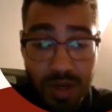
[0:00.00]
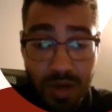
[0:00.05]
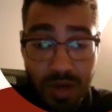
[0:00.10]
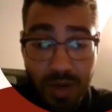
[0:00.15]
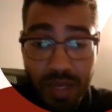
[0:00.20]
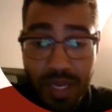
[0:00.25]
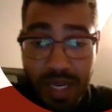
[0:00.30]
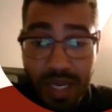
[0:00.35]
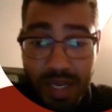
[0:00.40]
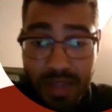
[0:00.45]

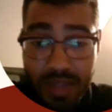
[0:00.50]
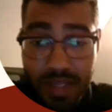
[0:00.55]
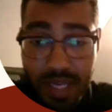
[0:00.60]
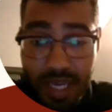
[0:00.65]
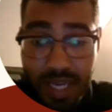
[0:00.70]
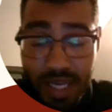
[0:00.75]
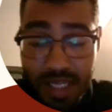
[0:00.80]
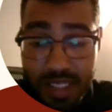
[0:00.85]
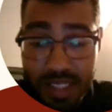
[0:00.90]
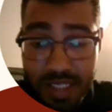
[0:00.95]
we had the
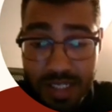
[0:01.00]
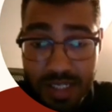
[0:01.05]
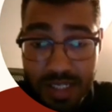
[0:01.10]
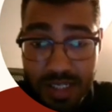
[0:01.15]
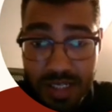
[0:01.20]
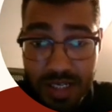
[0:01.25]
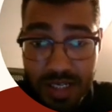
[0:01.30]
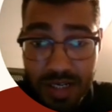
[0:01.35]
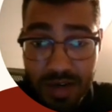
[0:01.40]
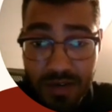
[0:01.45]

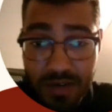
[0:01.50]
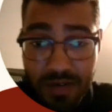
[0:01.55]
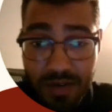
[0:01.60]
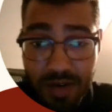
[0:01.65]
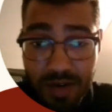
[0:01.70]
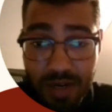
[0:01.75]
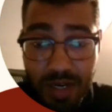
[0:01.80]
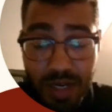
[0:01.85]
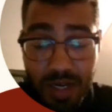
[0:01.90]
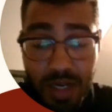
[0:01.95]
answer,
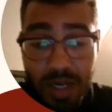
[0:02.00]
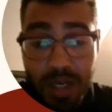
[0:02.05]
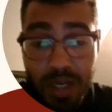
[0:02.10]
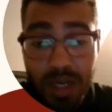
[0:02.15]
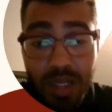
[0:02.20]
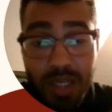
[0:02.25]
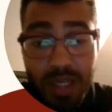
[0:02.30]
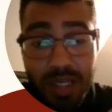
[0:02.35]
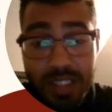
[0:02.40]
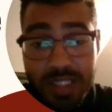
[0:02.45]

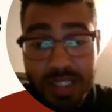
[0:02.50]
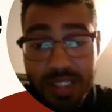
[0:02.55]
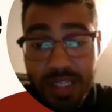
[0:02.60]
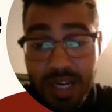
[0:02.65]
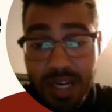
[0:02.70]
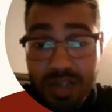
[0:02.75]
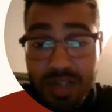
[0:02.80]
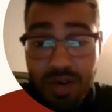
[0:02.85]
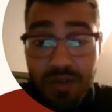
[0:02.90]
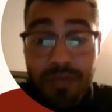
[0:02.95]
let's start